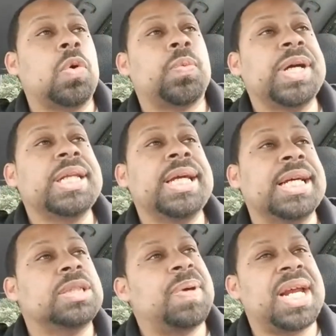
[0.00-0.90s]
really
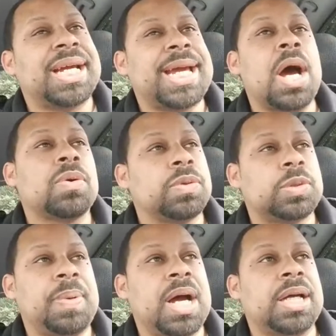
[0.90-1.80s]
it's been a counter
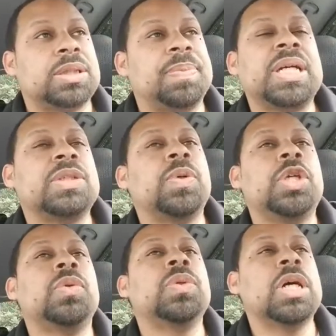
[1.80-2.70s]
response, because
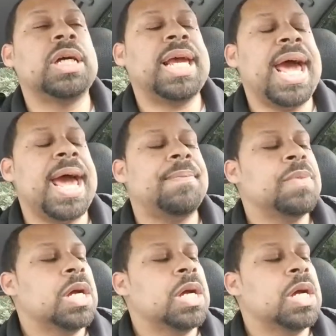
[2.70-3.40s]
when you look at